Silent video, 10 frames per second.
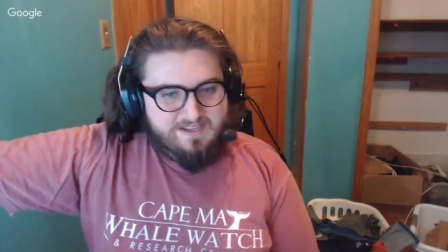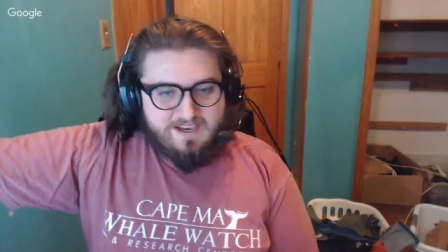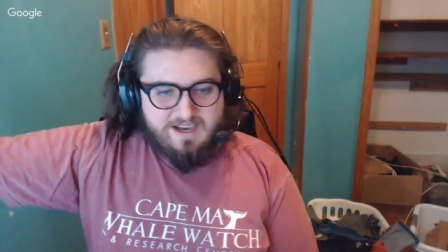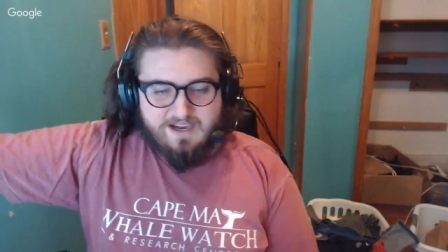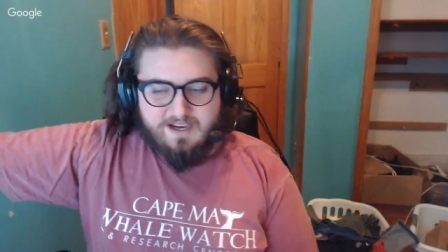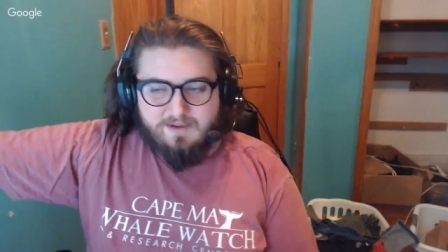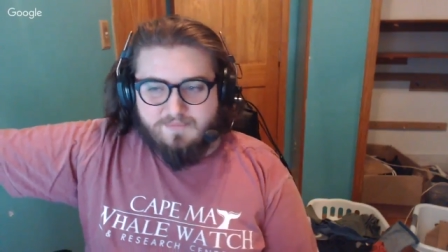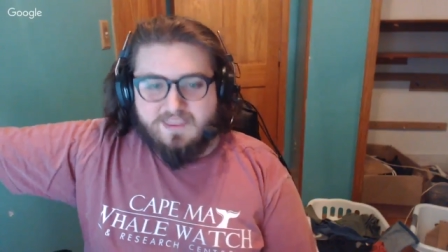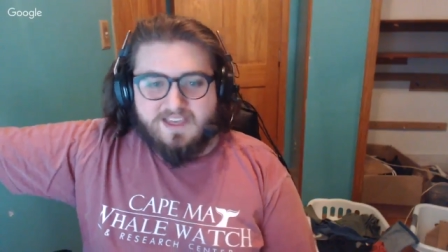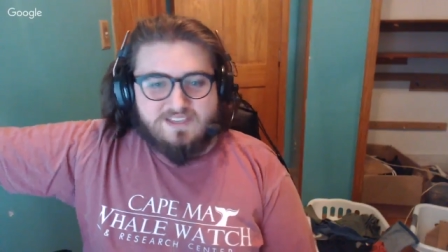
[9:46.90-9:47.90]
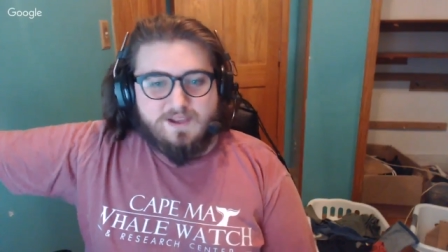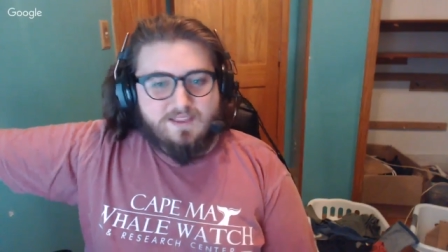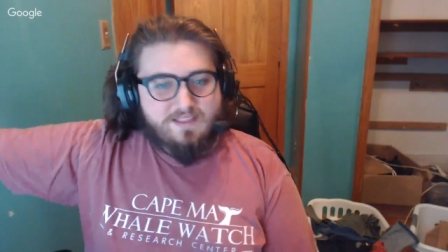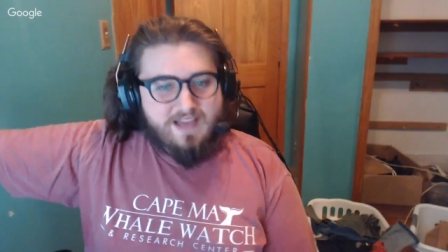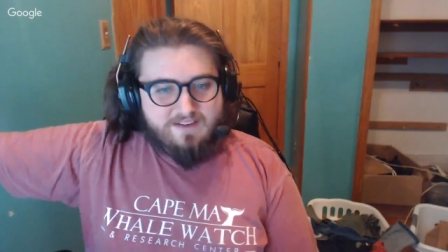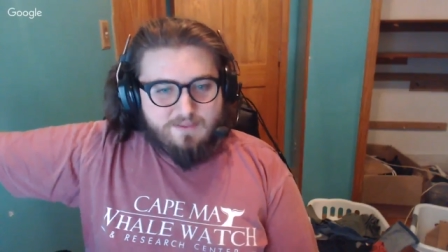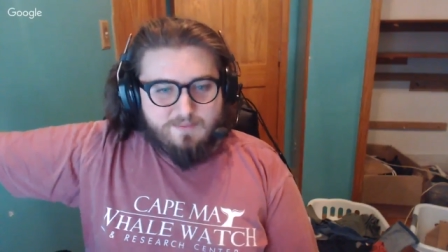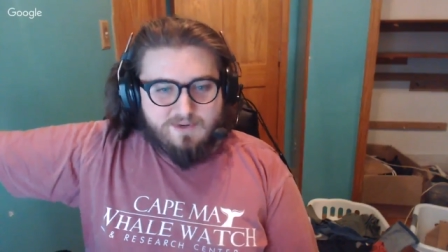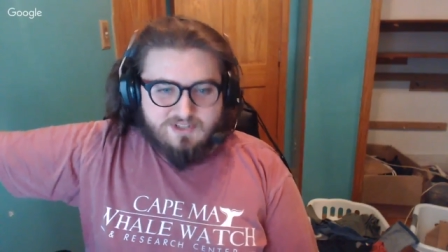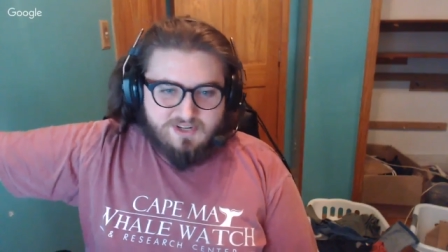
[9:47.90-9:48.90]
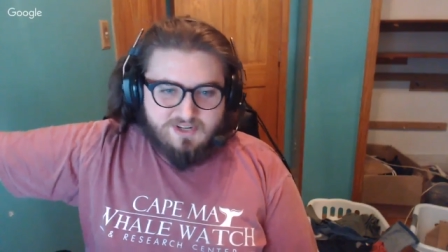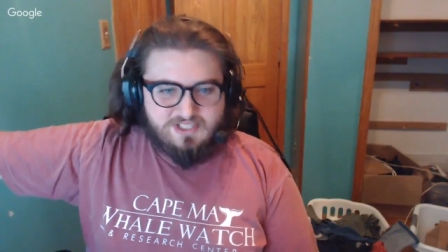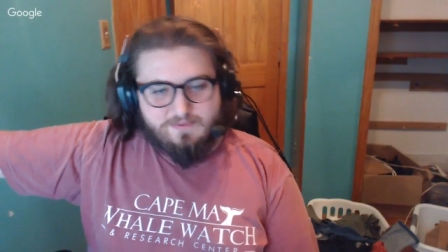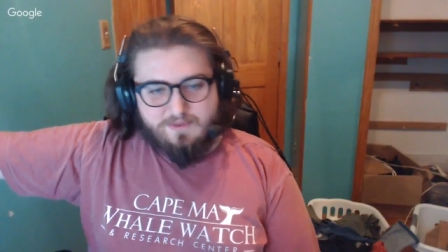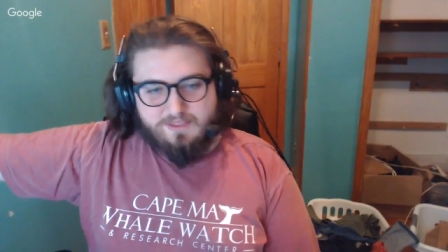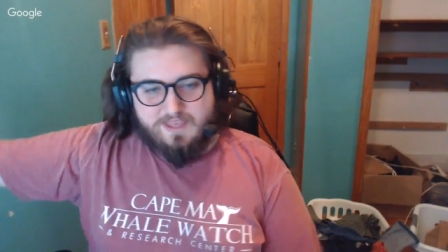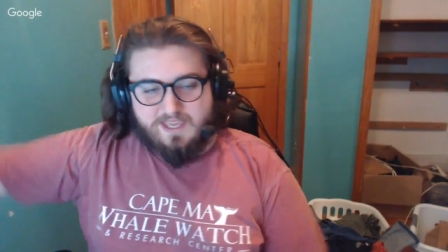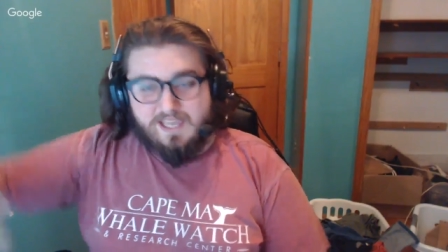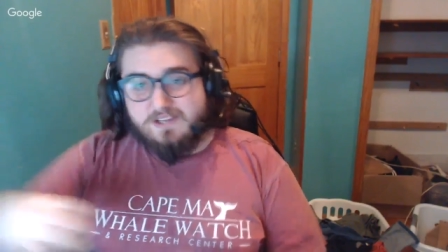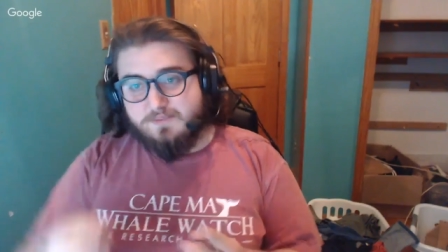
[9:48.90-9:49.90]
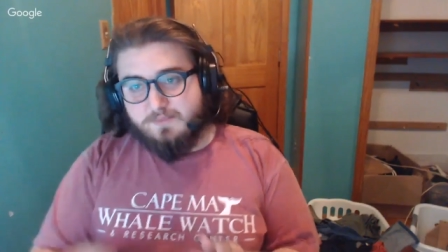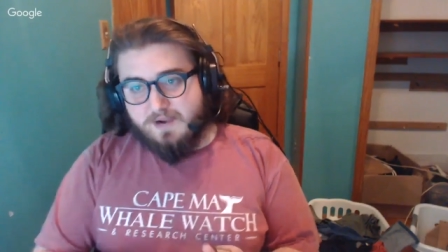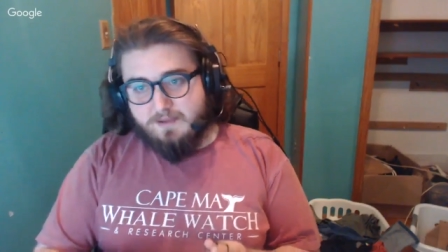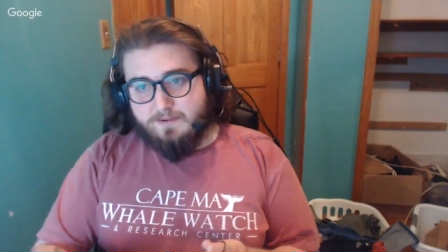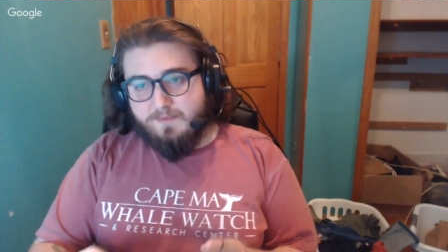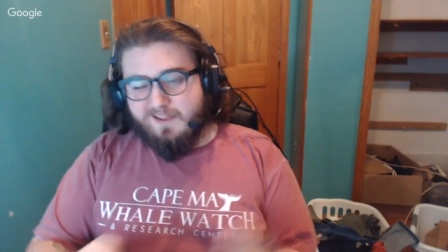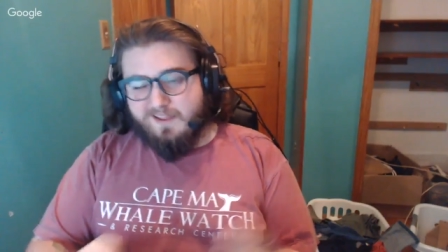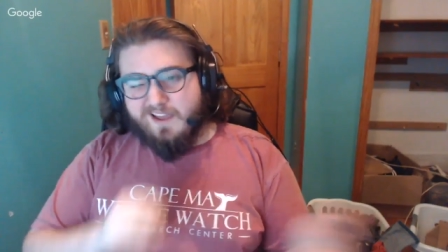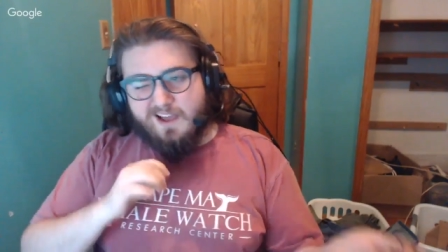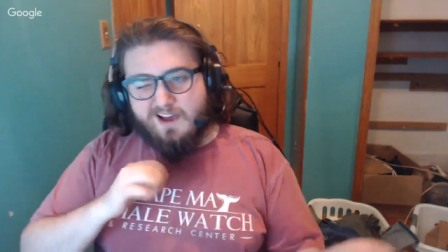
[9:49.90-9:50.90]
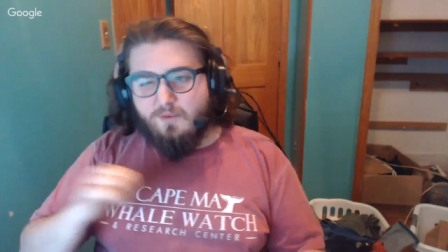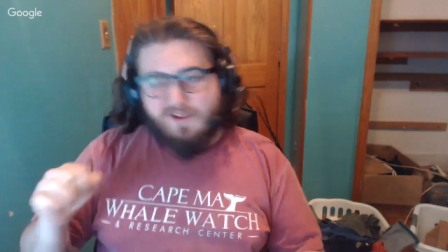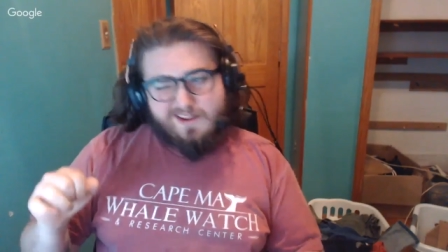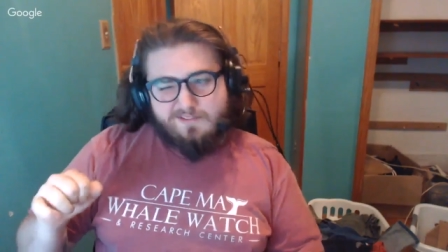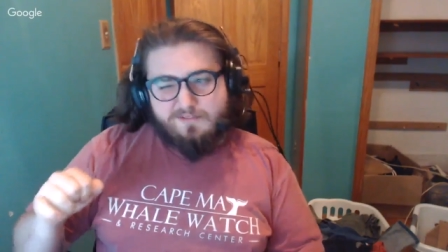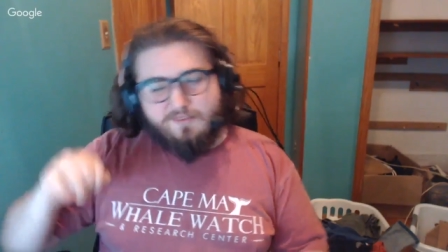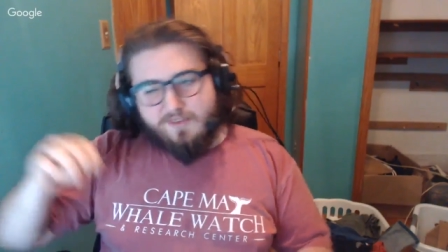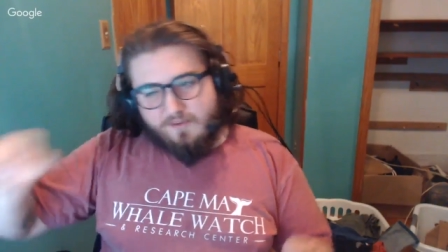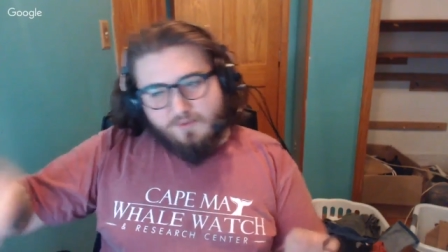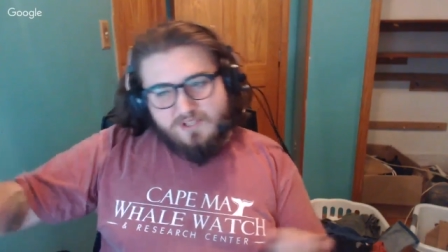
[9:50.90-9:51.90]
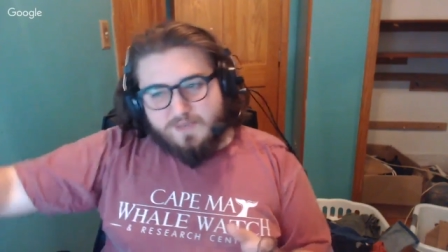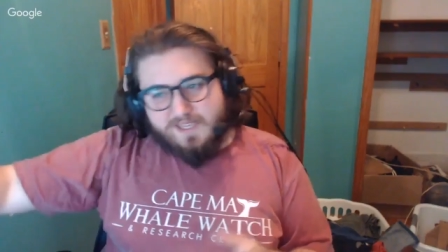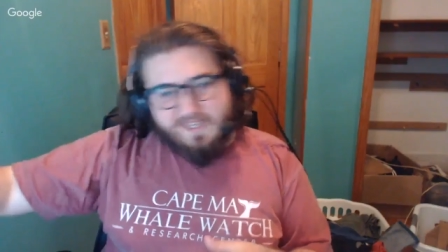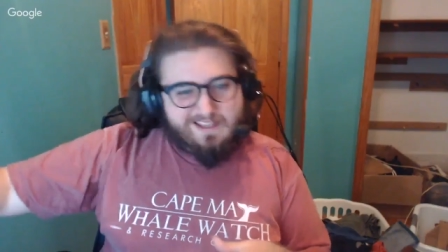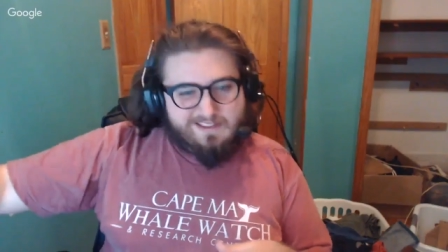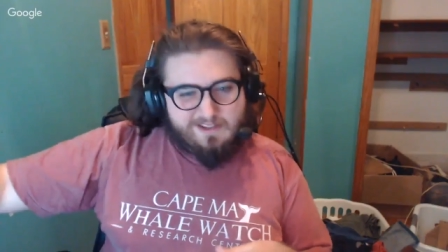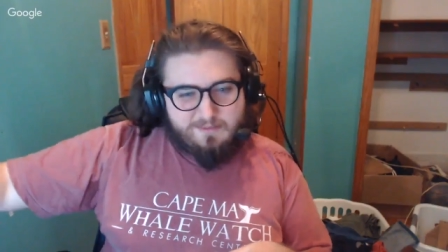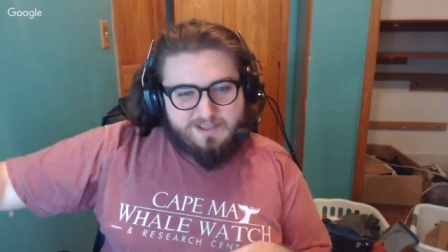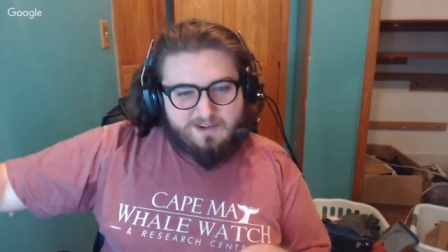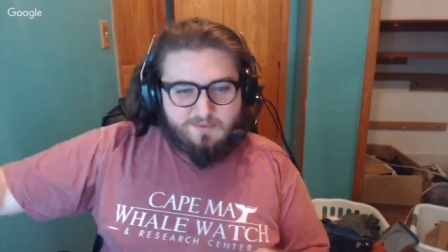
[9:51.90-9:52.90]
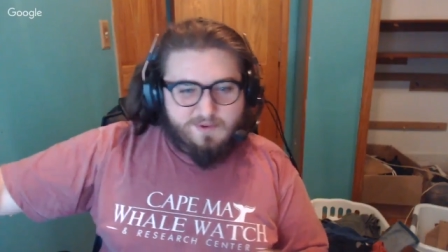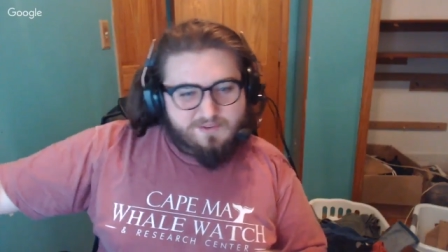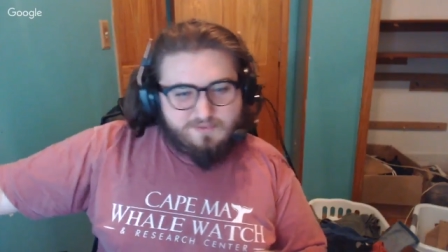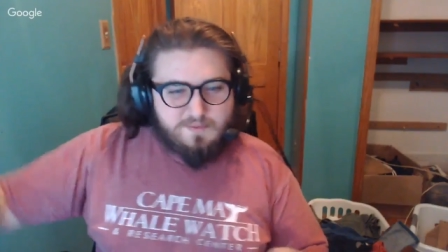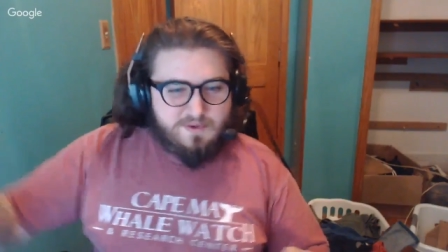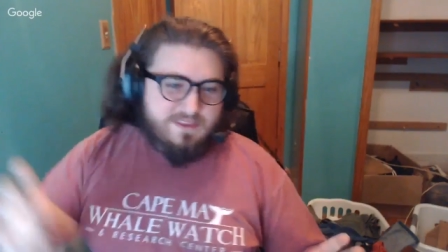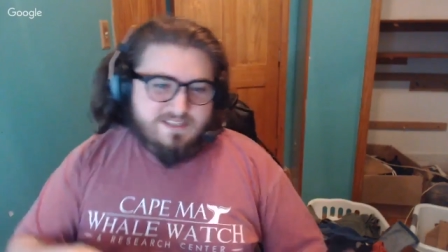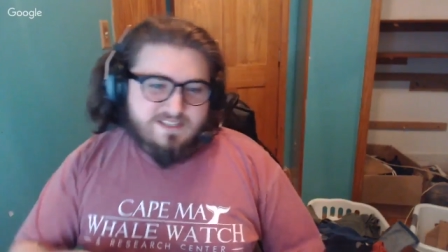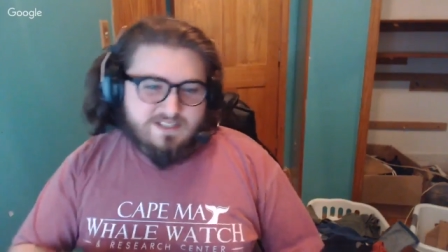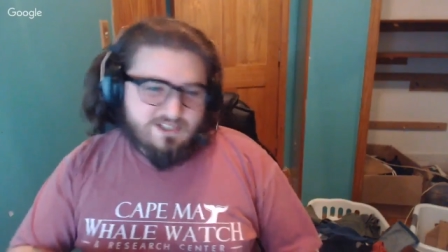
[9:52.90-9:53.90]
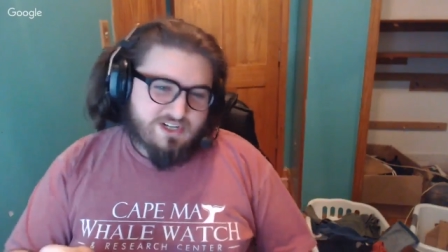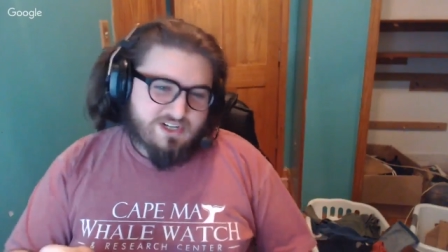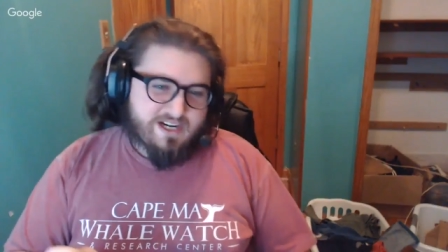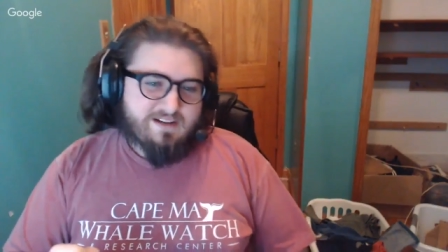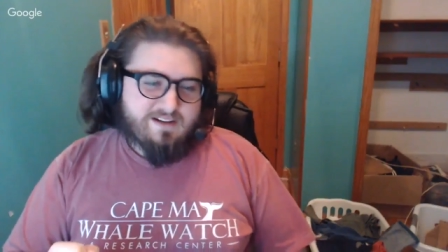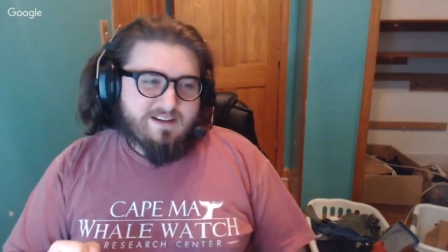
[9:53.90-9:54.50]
Um, and that's why a lot of them are structured with like, here's a problem. Huh? What if we tweak it a little bit, or what if we put this constraint?